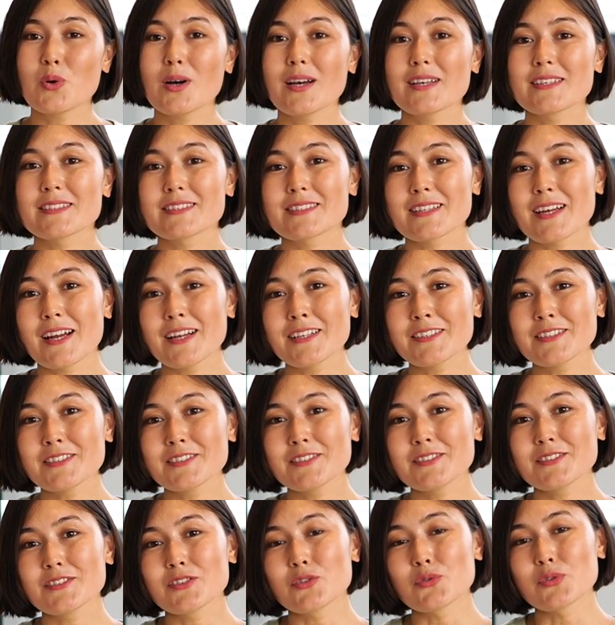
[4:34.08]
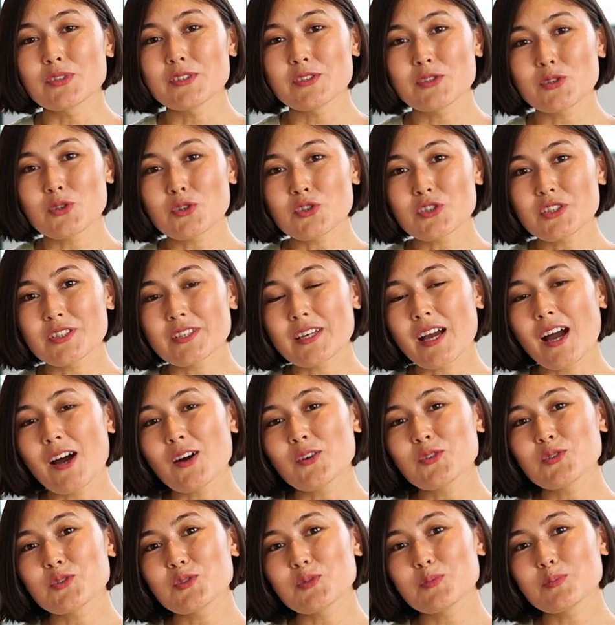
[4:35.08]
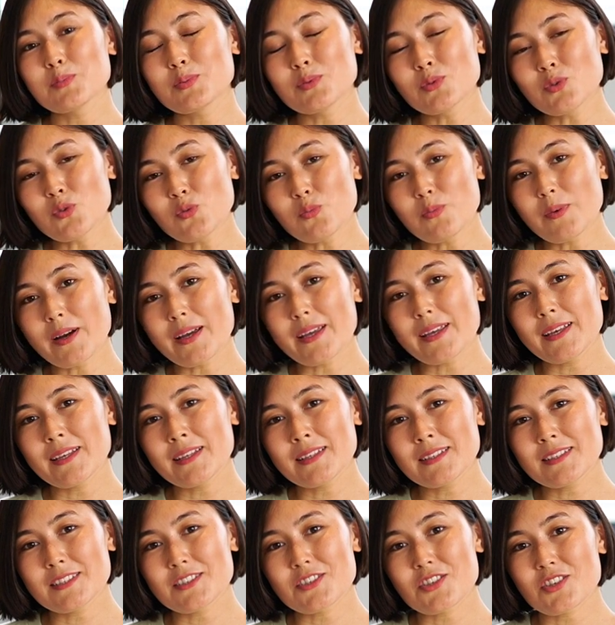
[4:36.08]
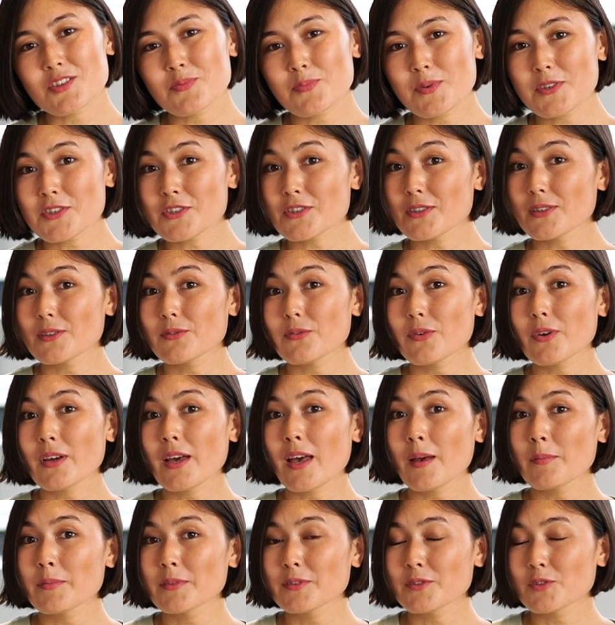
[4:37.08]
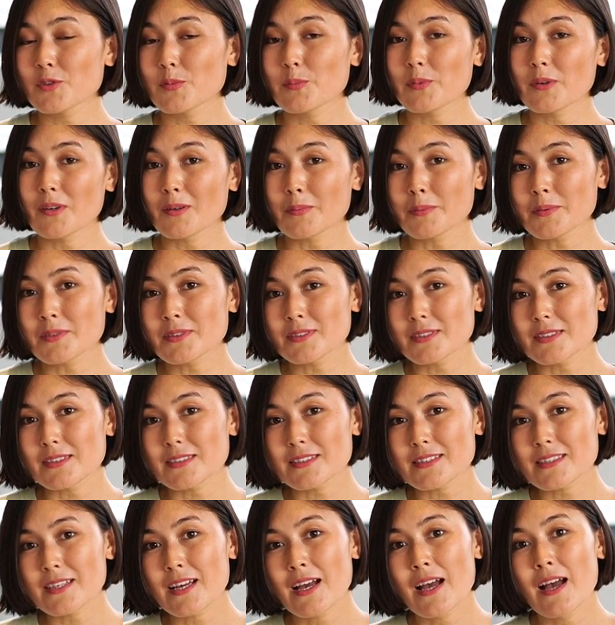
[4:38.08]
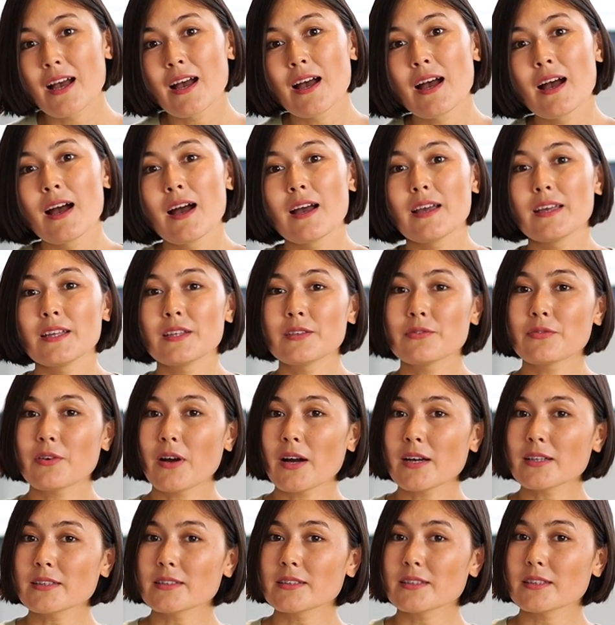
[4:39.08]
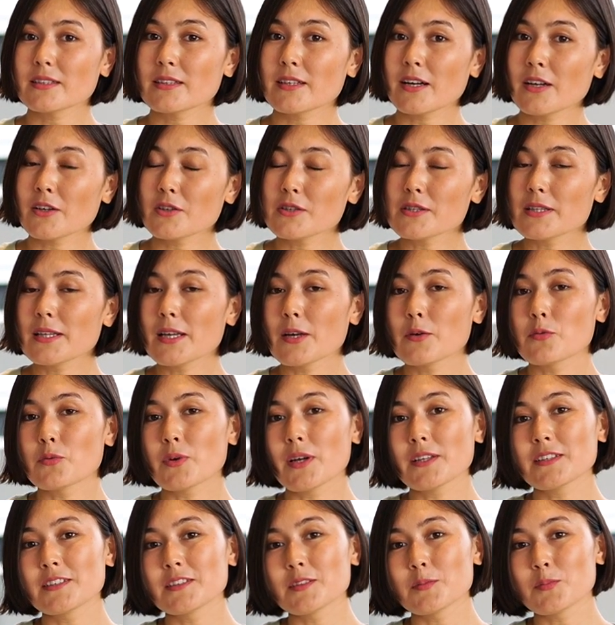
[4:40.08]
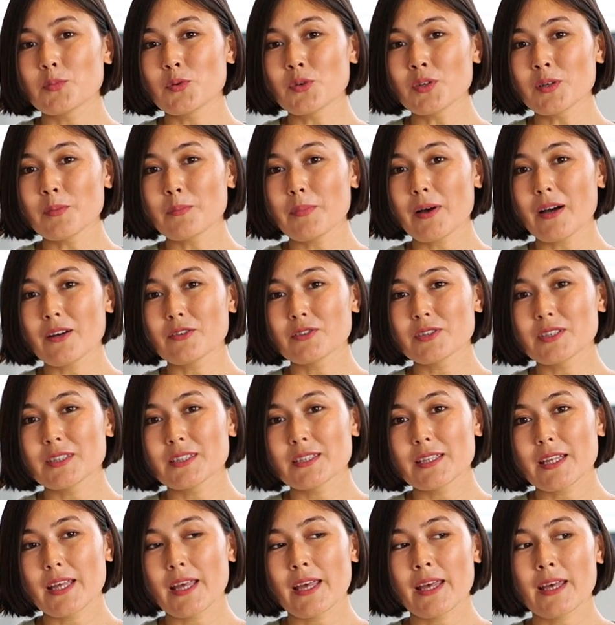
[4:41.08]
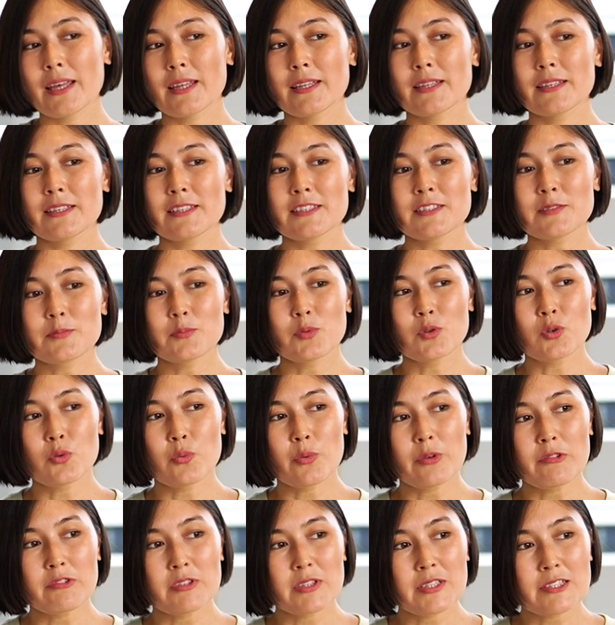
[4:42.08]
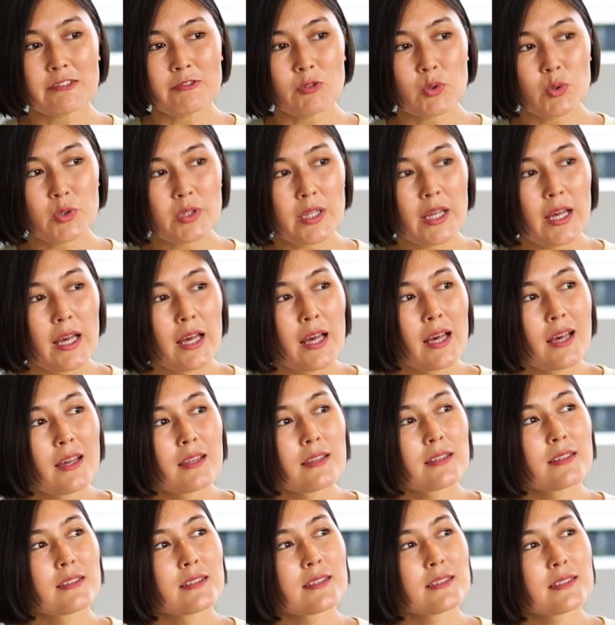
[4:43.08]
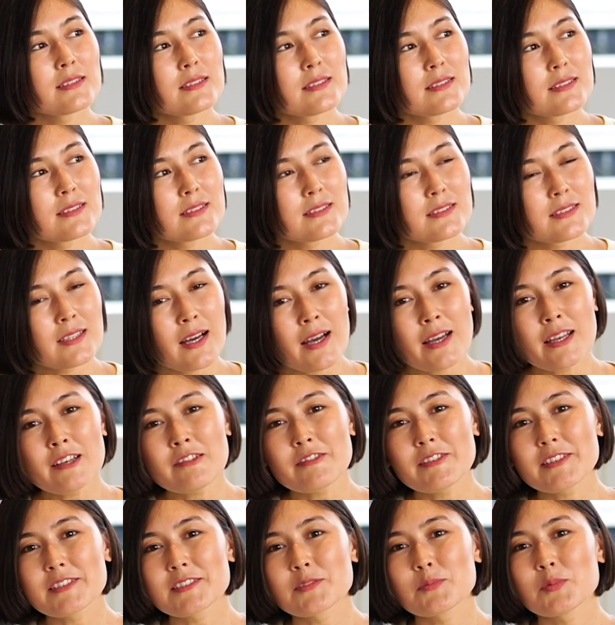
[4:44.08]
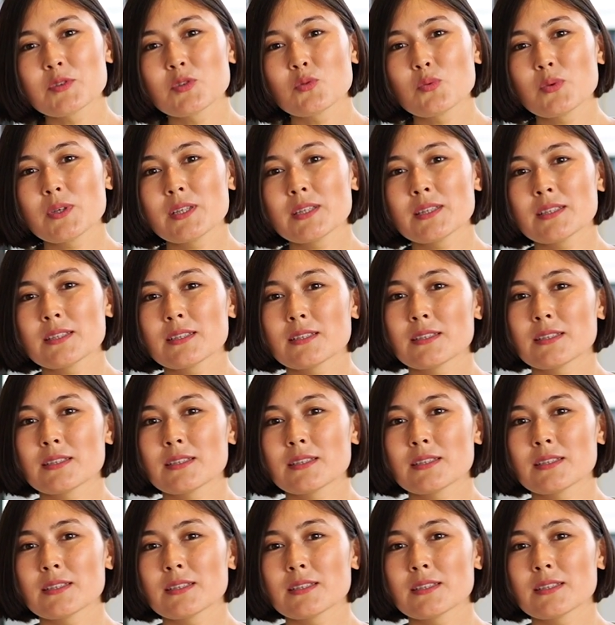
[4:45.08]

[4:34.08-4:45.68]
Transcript: I started researching how to improve my English, especially for cabin crew purposes. In fact, currently I'm writing a book about it, and this book will include the dialogues between